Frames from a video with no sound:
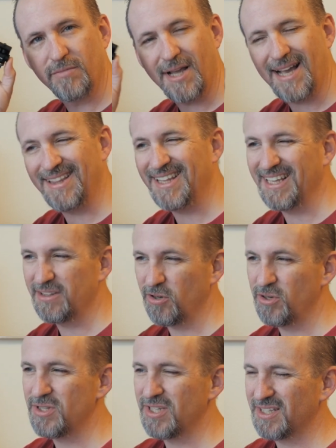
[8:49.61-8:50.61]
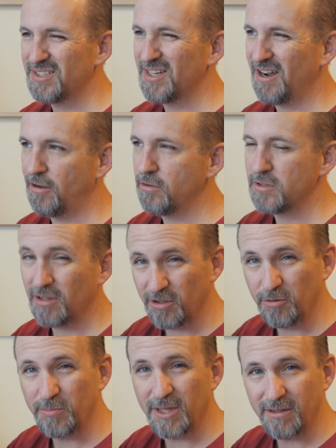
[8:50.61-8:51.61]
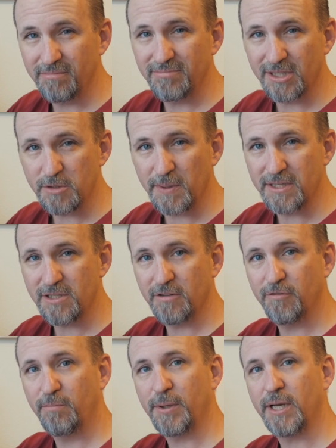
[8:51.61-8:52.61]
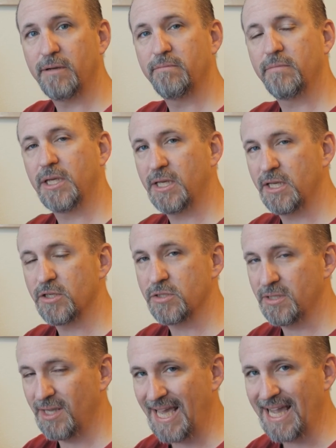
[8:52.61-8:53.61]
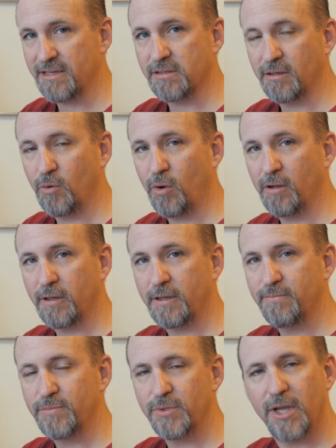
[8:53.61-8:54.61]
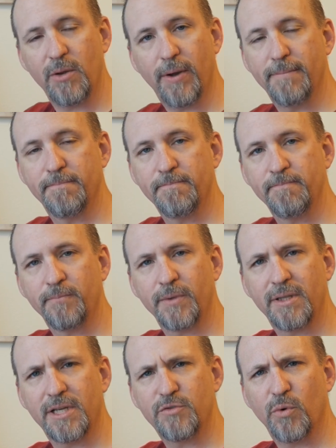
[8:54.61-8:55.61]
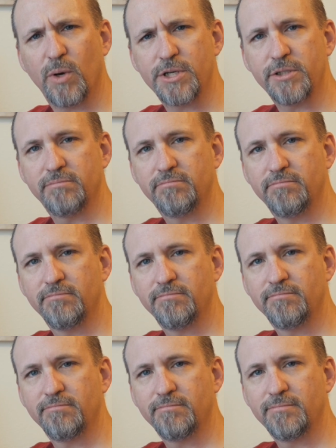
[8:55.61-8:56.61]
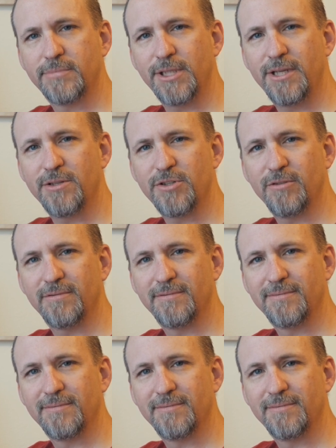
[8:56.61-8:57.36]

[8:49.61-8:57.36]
I think $36, a little bit expensive, but it is excellent quality. Anyway, thanks for watching. See you again soon.